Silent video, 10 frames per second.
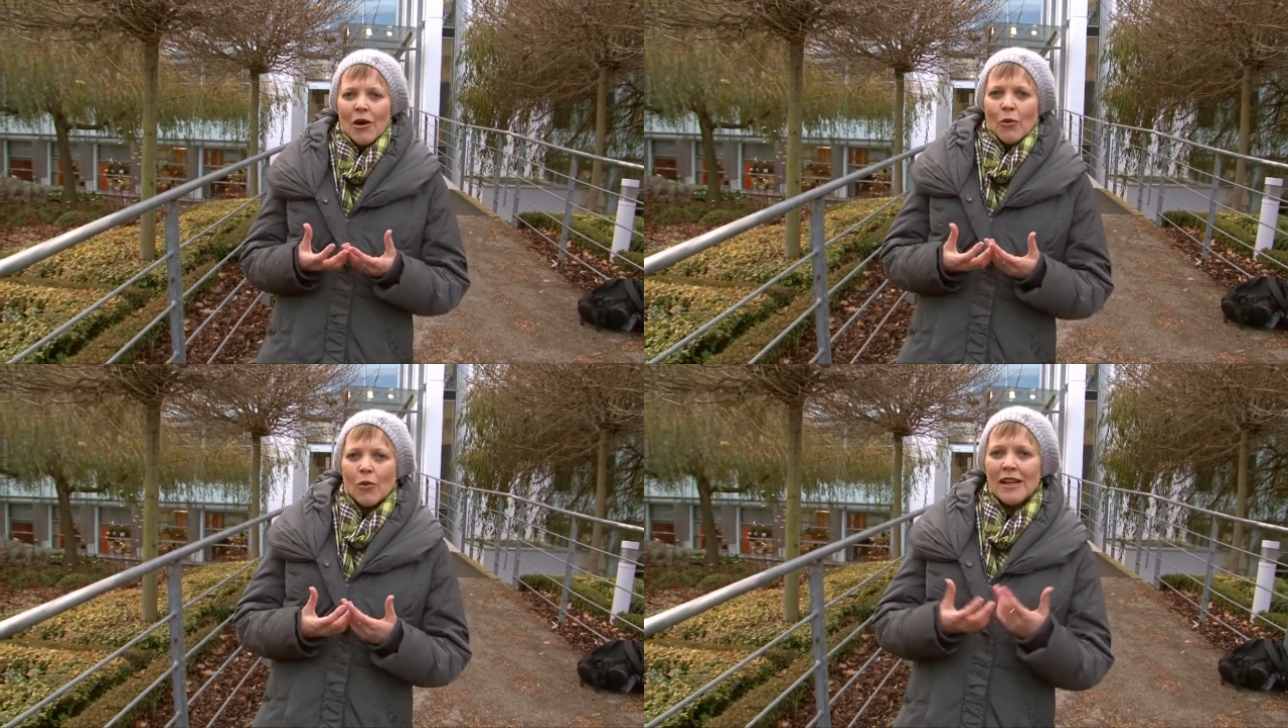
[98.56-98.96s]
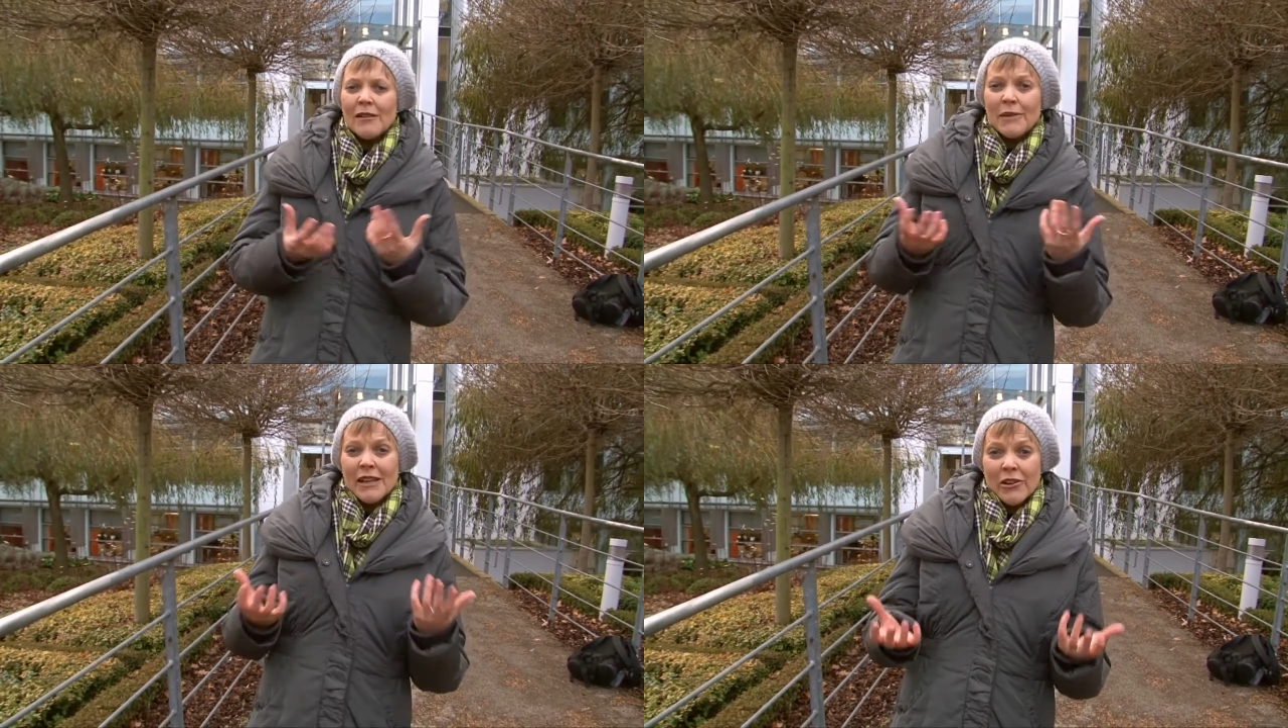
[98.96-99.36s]

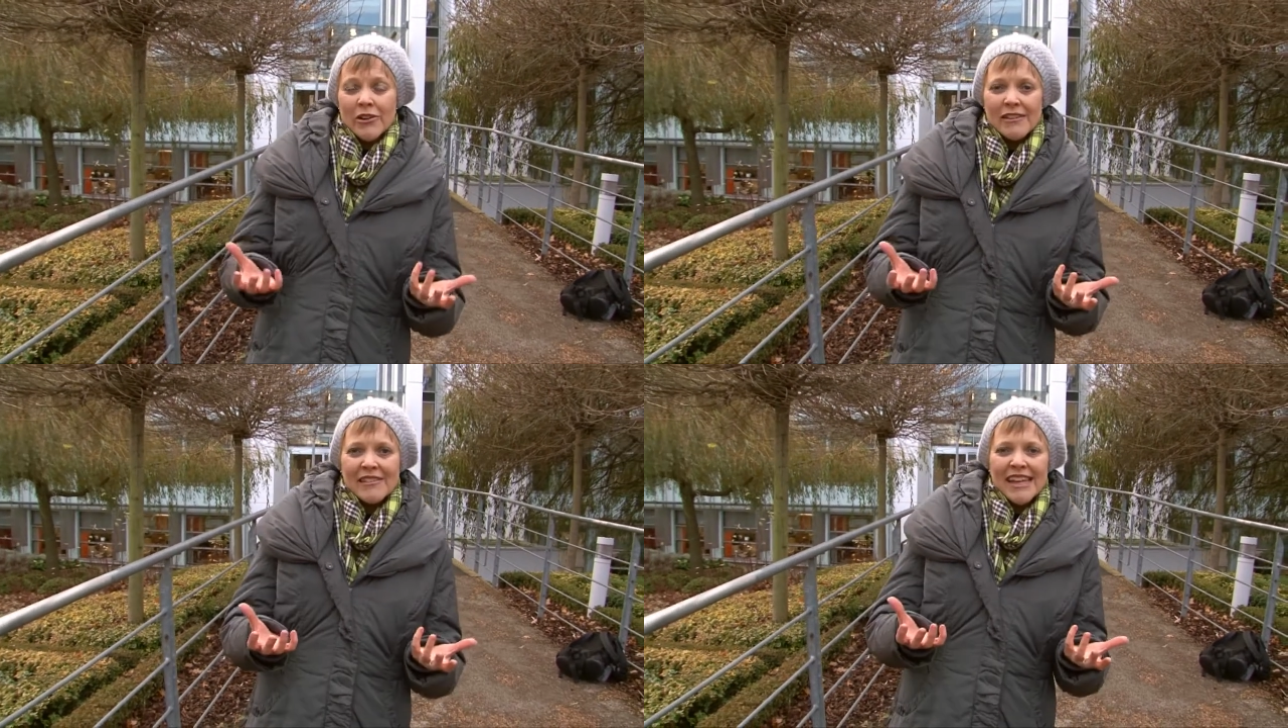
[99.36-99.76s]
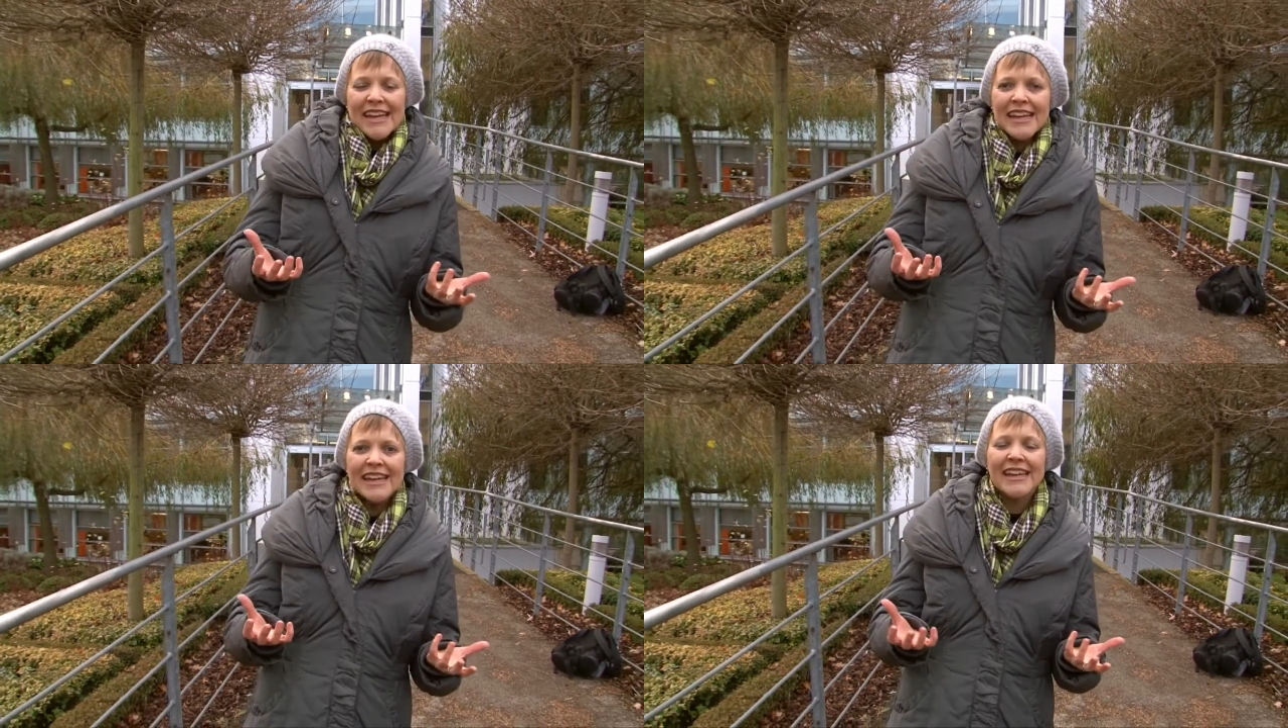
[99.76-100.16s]
Well, because
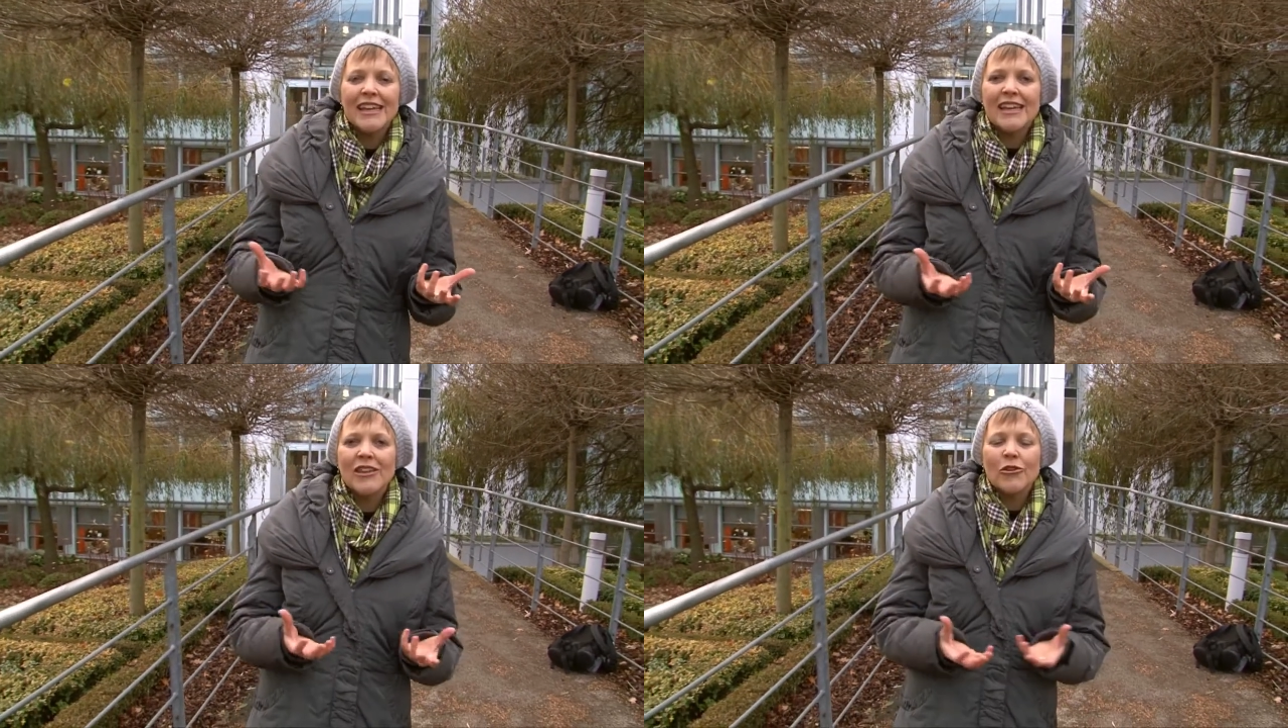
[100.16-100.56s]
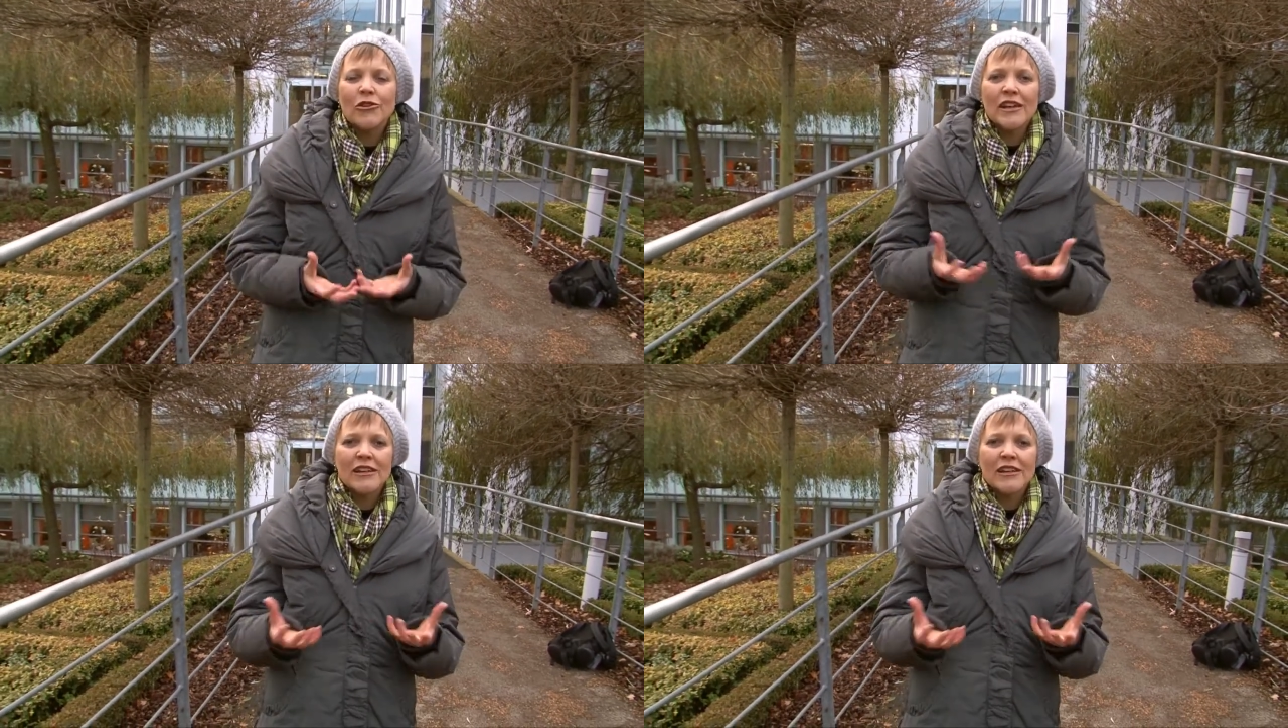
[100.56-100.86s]
you can